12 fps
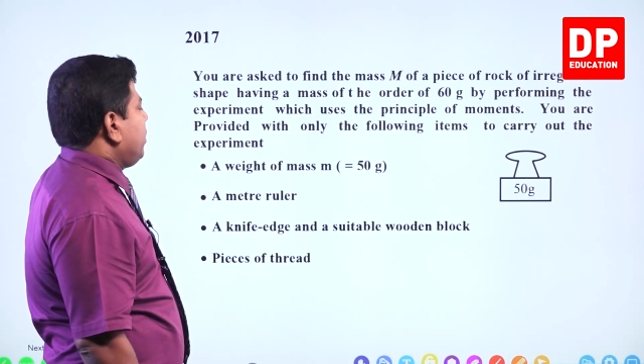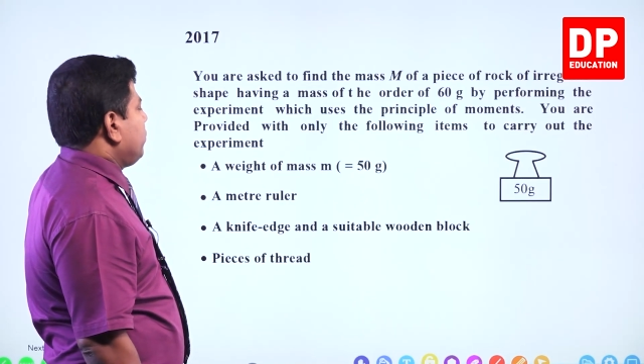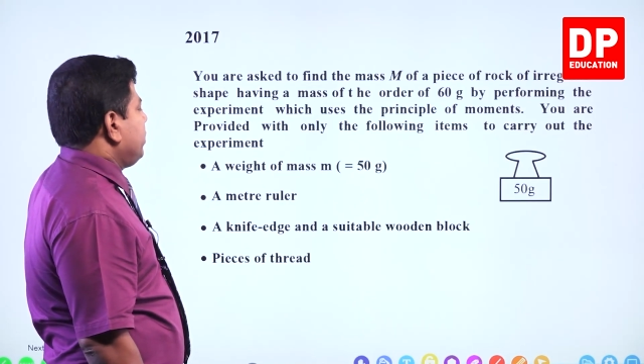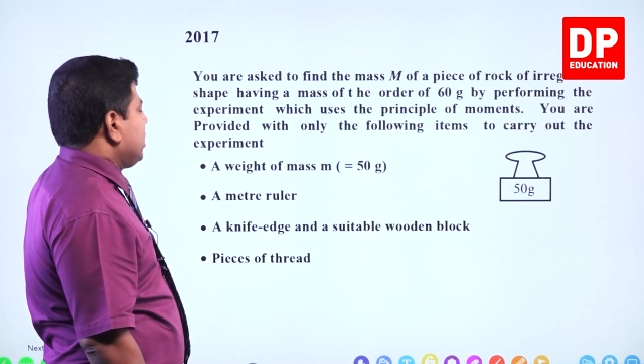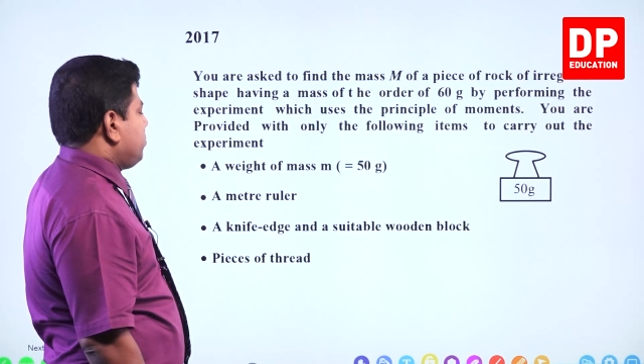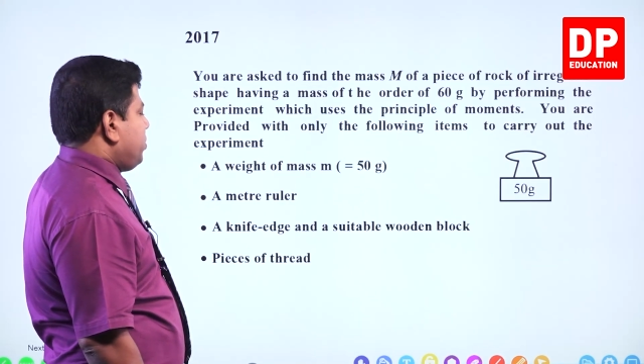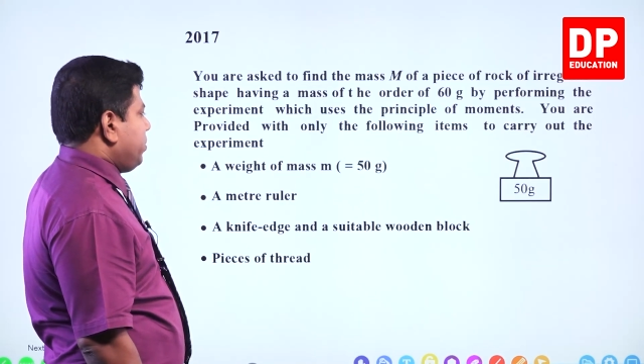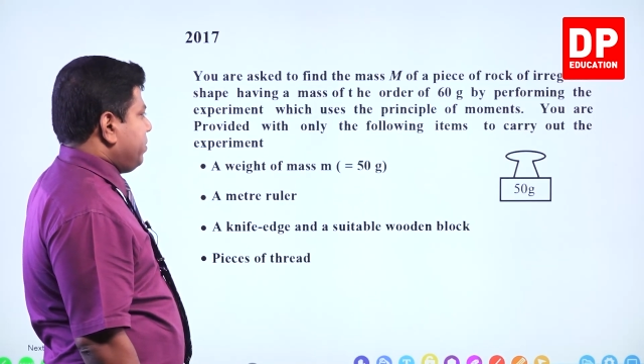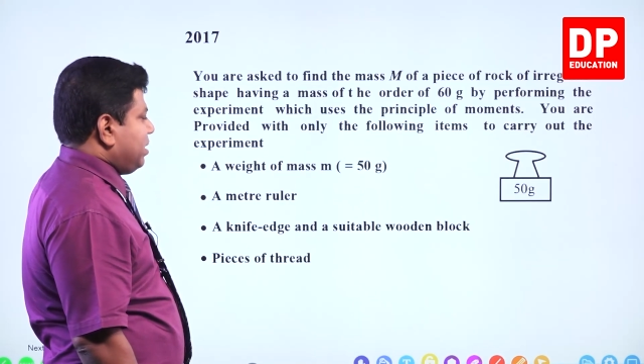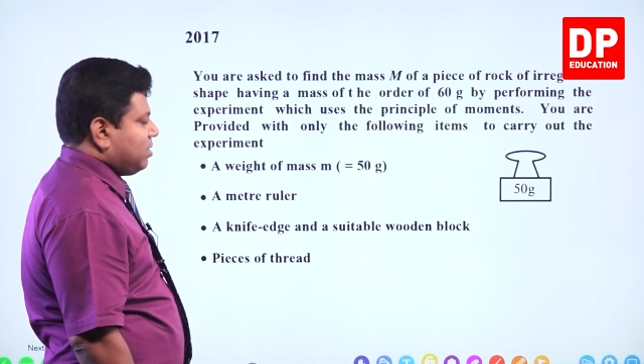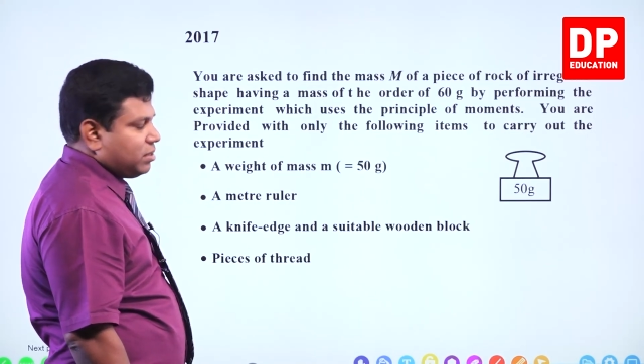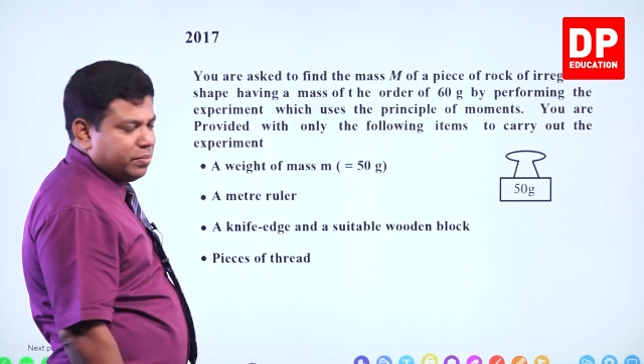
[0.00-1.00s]
out the
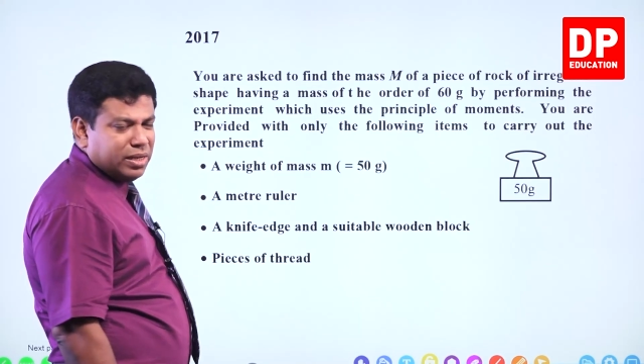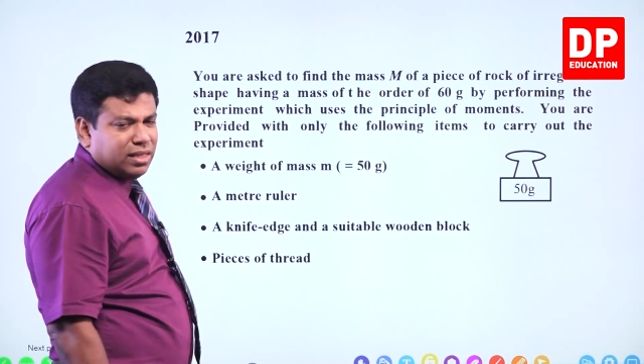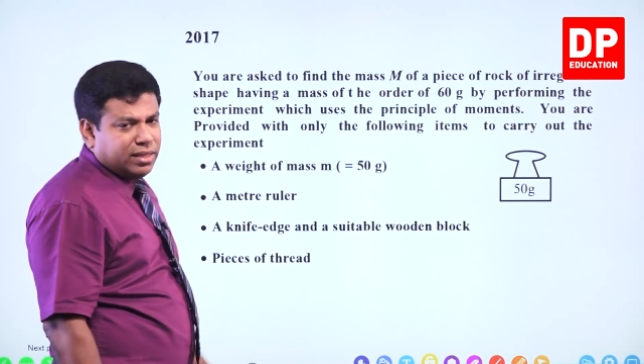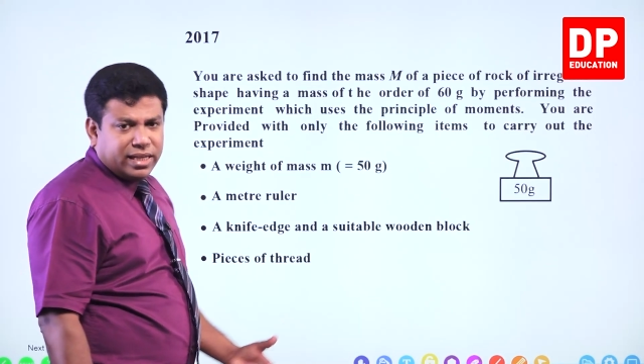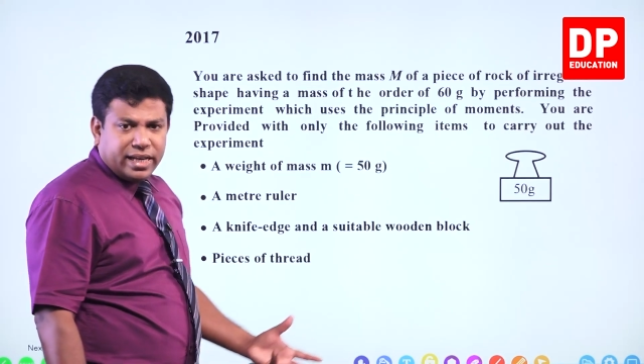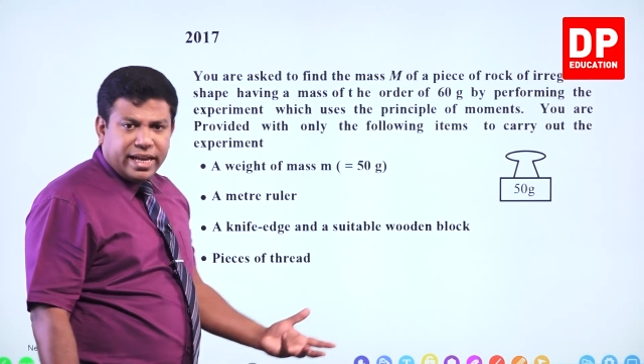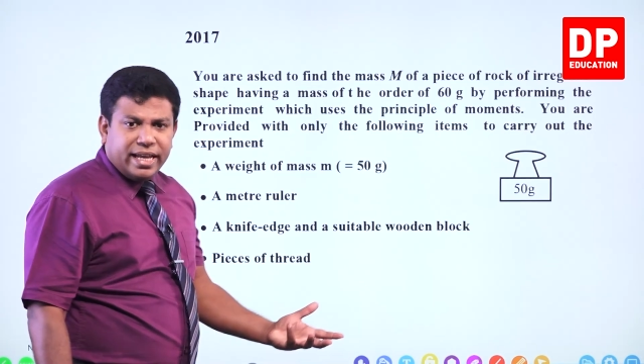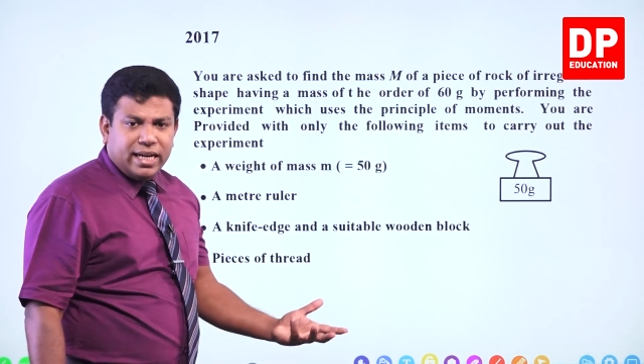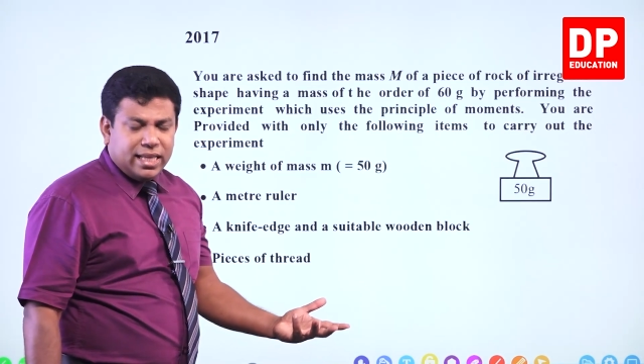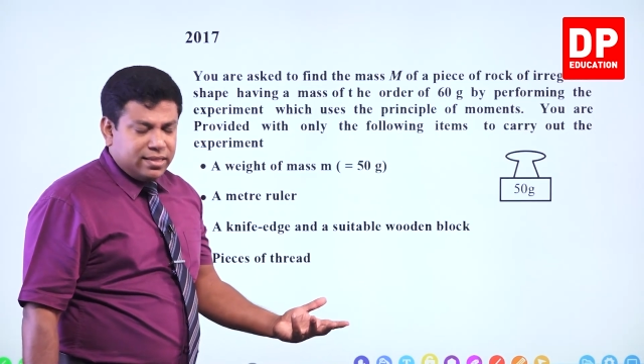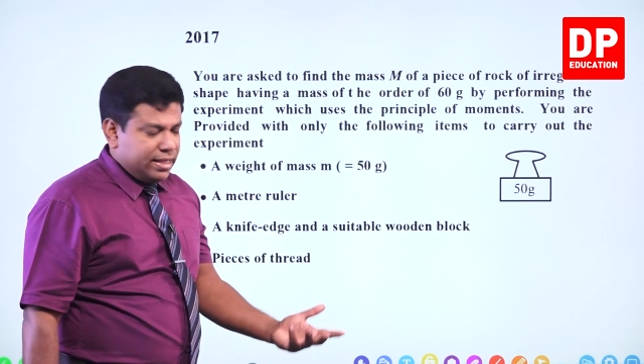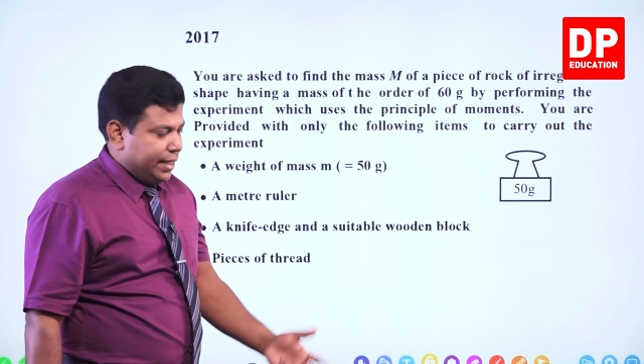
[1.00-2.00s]
experiment. A similar thing again,
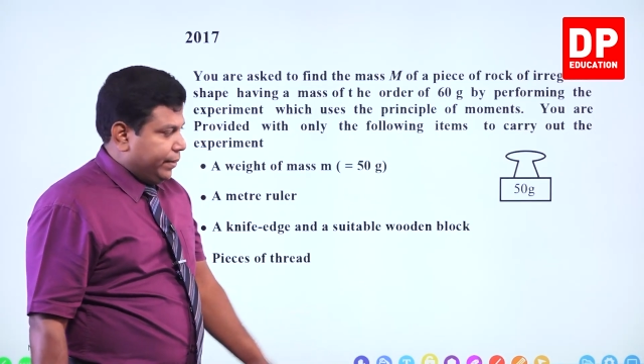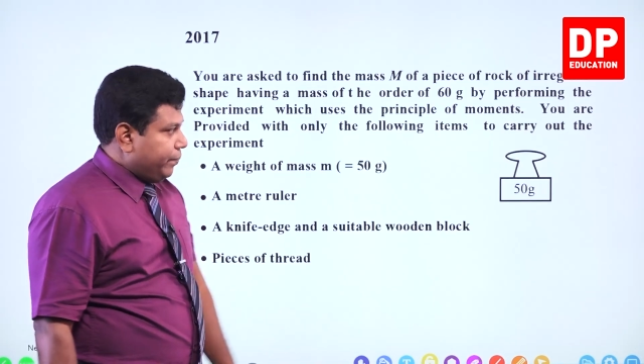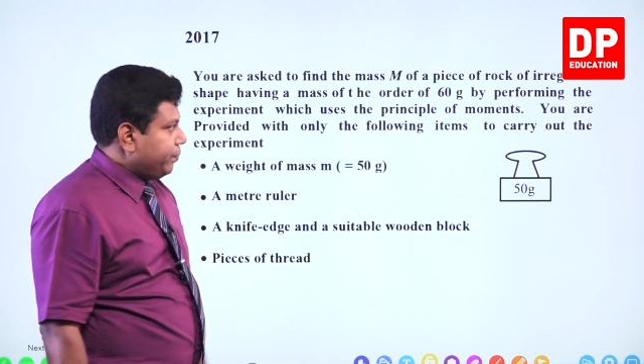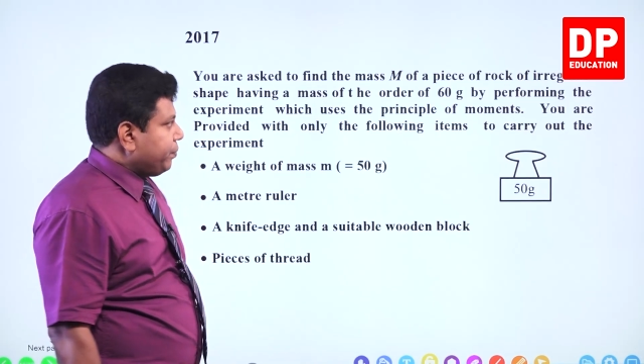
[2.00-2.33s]
let's see.